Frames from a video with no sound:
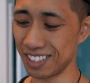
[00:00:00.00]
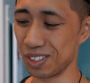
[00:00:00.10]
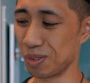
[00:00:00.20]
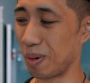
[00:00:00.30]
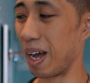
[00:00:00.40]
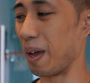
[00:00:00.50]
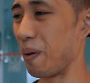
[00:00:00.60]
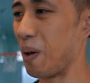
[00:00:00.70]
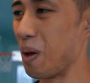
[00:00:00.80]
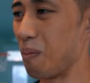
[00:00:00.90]
These are my
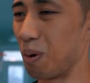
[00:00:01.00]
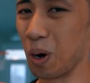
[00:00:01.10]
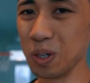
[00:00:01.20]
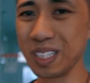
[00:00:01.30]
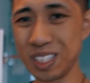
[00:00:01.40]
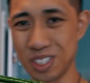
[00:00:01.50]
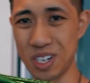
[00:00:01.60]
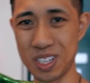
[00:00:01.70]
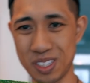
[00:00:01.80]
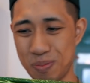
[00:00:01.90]
posing
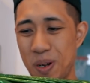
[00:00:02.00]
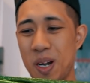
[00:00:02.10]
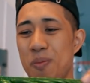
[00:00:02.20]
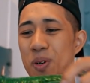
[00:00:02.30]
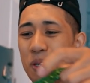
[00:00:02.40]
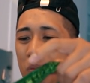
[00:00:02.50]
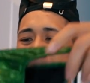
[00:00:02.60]
trunks, bodybuilding